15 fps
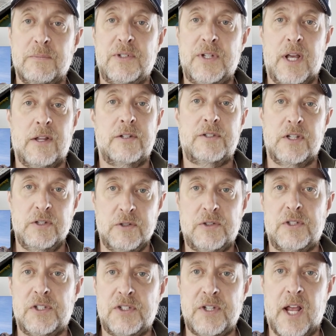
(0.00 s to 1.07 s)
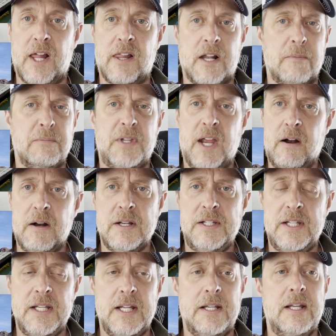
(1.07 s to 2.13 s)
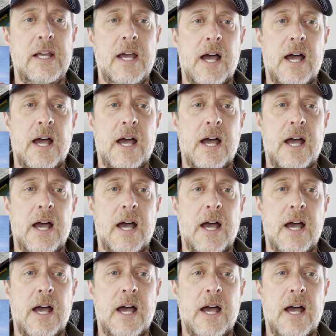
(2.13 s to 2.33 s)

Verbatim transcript: sailors that used to sail on them, guaranteed.